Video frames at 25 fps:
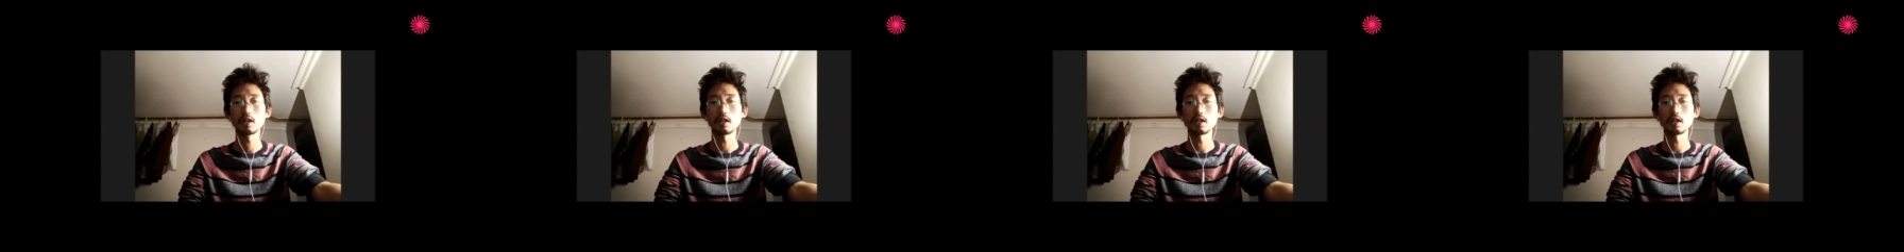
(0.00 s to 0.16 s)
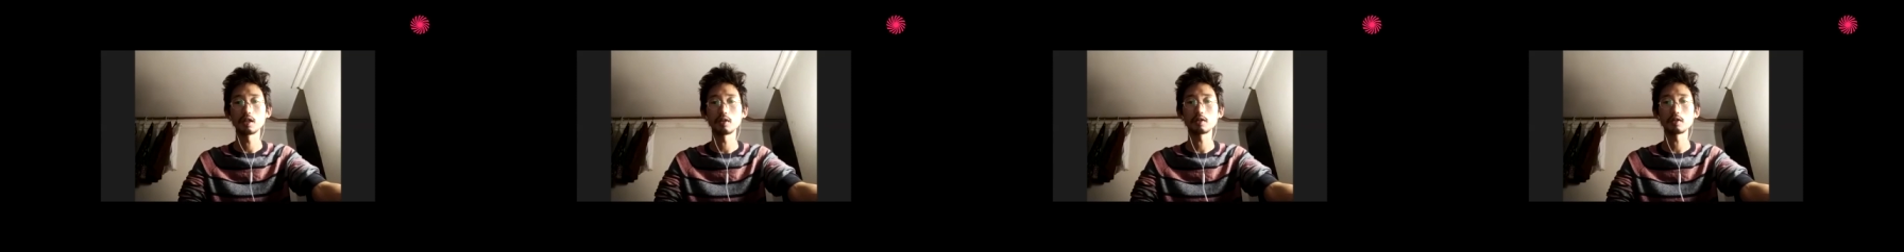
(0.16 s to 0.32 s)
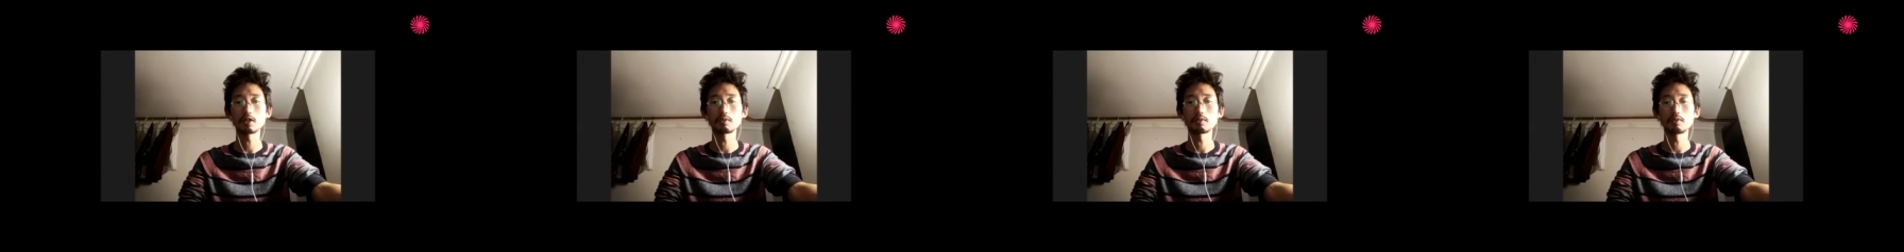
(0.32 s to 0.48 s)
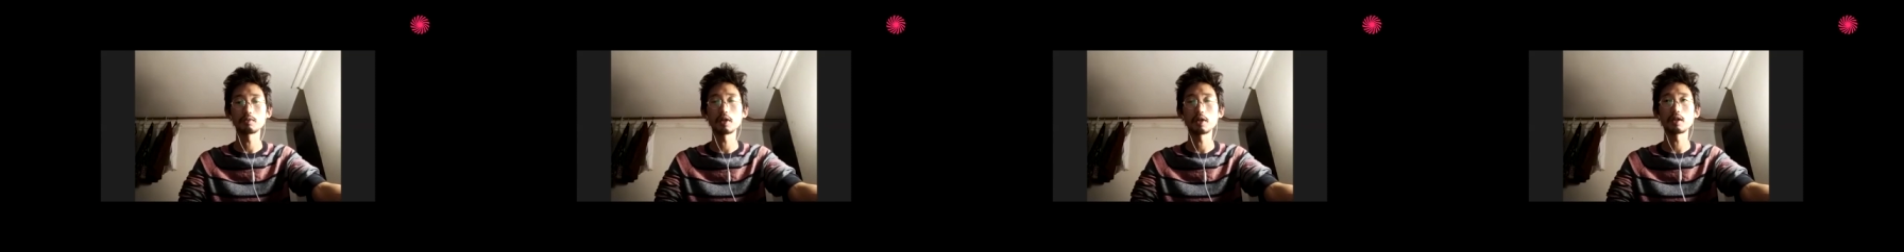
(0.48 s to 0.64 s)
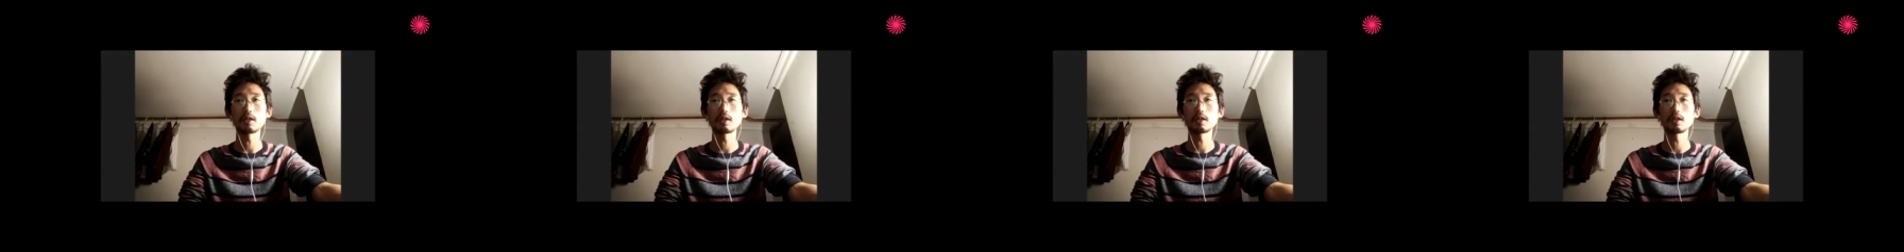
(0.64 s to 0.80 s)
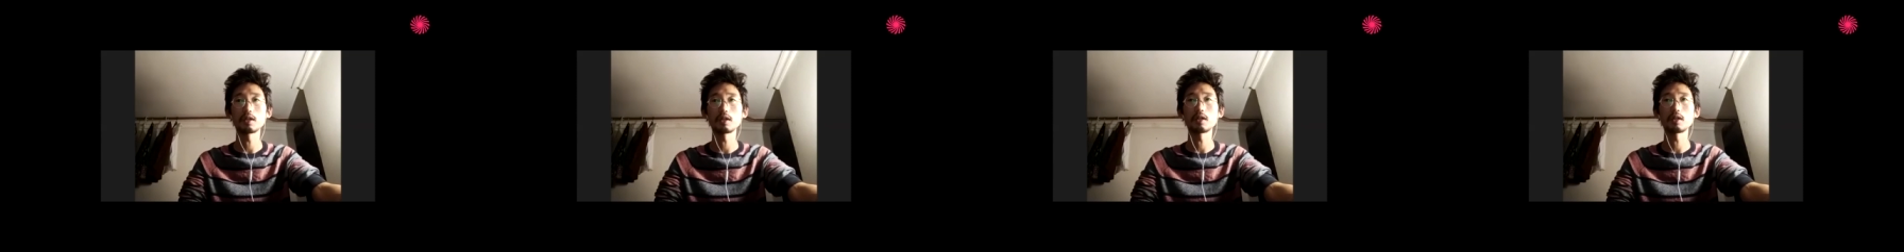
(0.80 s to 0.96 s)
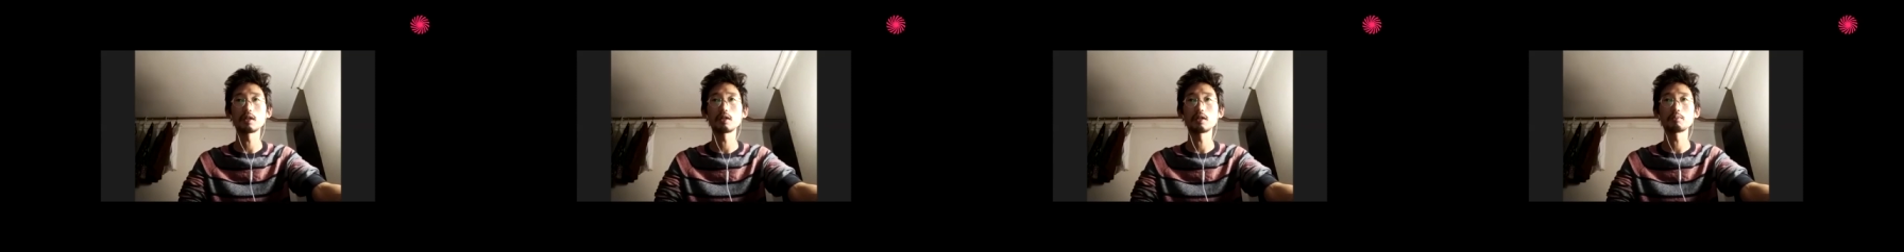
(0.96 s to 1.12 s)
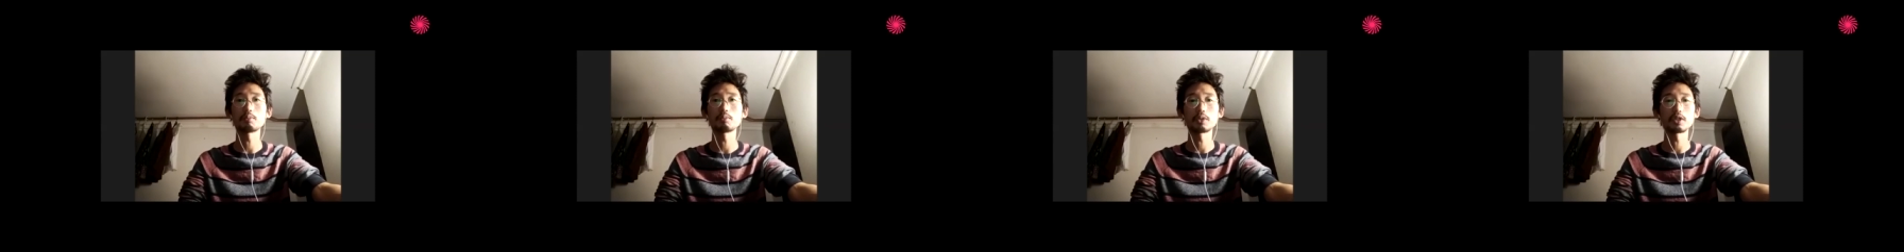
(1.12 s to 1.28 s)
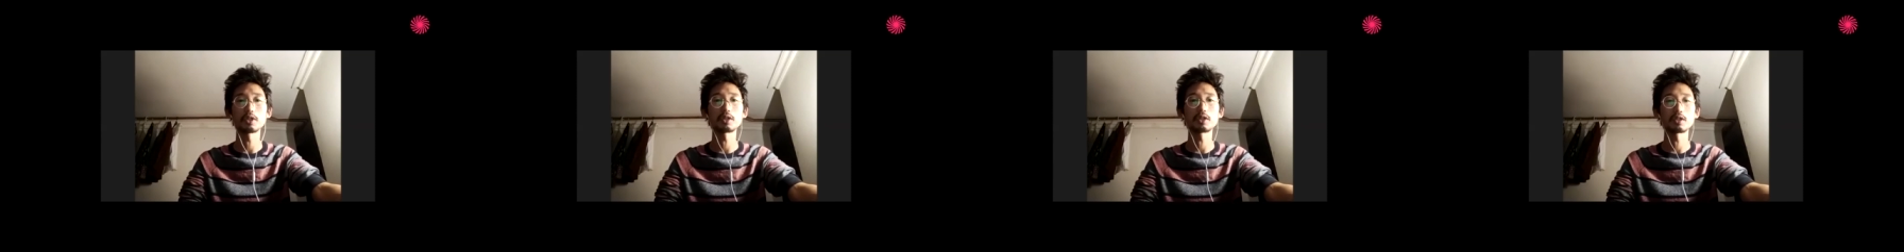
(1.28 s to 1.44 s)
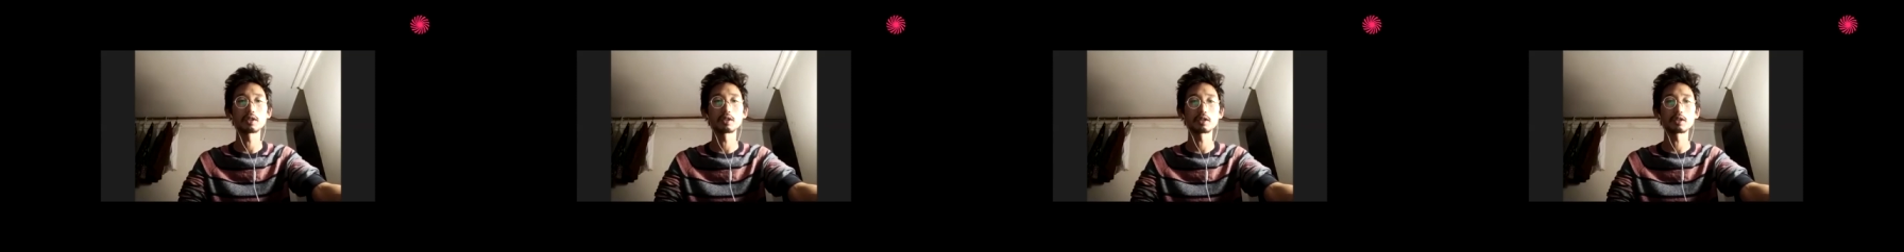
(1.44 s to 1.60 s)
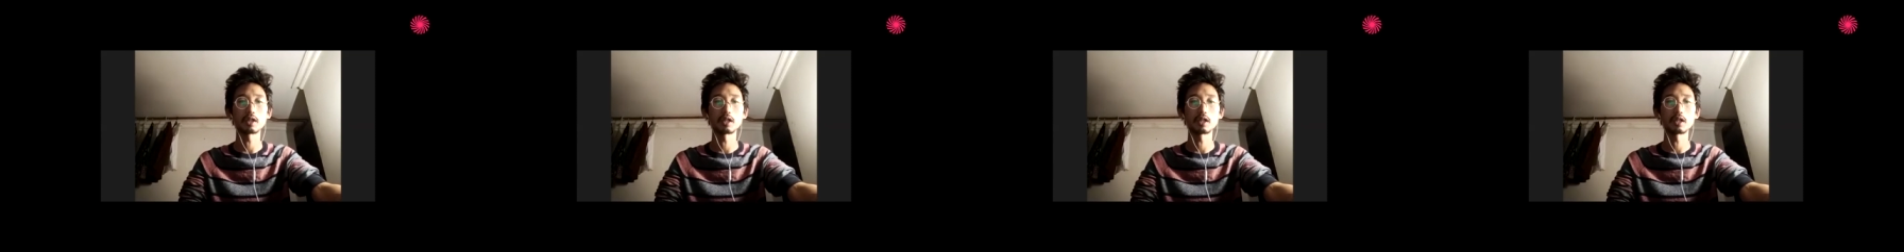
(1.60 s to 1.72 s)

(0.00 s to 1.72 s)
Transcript: That was very precious,